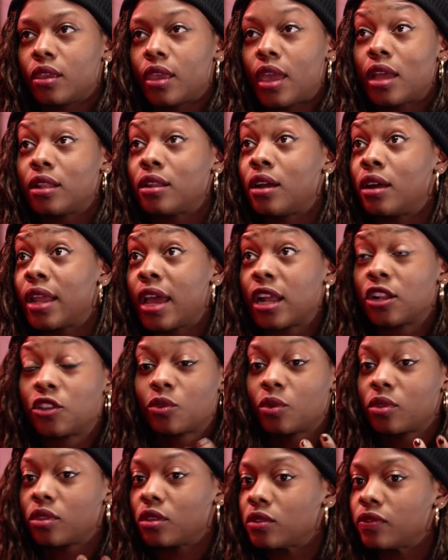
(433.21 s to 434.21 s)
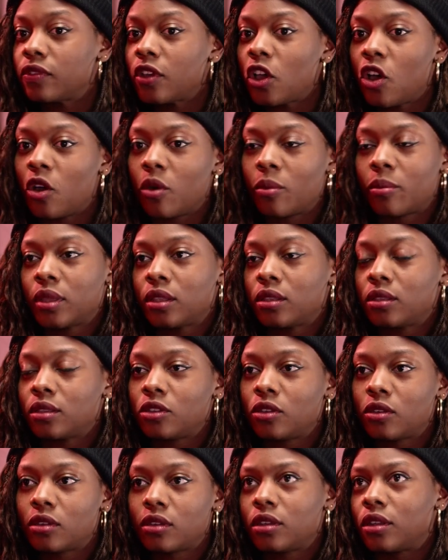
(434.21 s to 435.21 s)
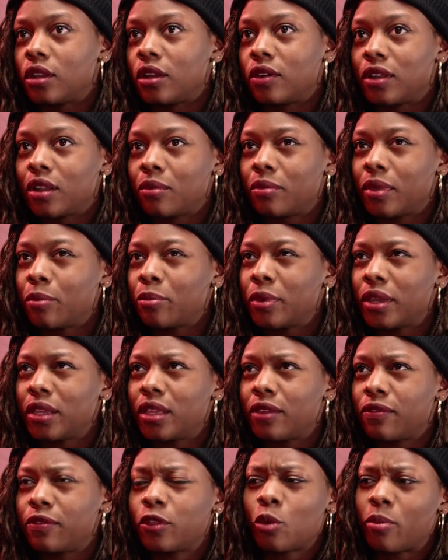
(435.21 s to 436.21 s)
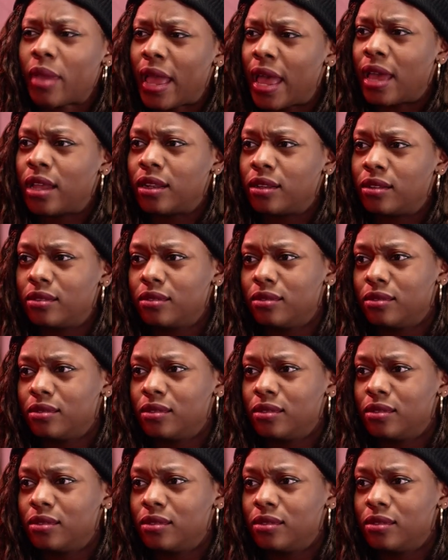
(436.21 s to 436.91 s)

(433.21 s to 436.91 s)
yeah, non-actors are in this film, and you, you, know." And I'm like, "But if they're bad,